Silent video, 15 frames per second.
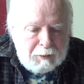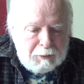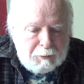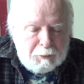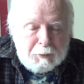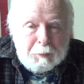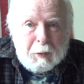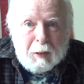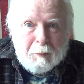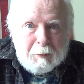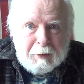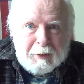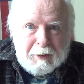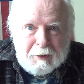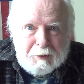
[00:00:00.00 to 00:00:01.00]
The
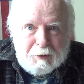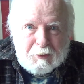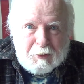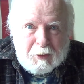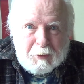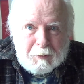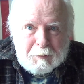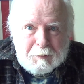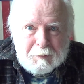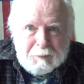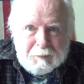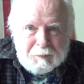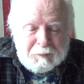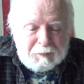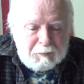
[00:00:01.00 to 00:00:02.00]
Republicans are
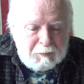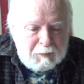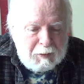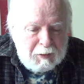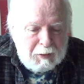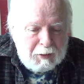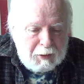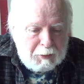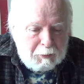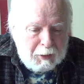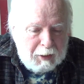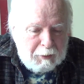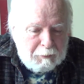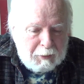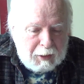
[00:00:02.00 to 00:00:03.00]

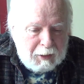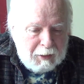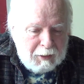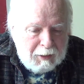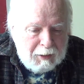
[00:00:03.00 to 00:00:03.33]
cratering